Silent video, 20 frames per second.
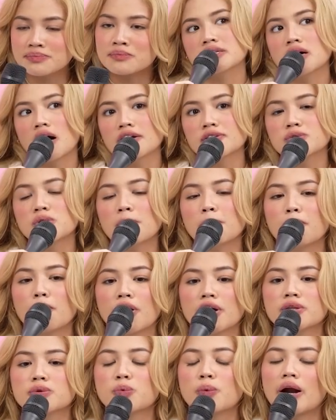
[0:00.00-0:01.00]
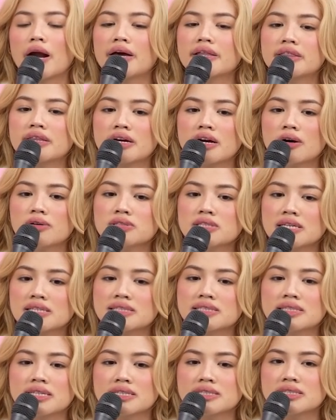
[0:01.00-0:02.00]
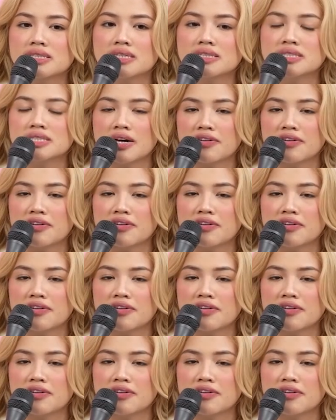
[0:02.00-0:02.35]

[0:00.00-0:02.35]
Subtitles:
It got to a point where I think I was like 16,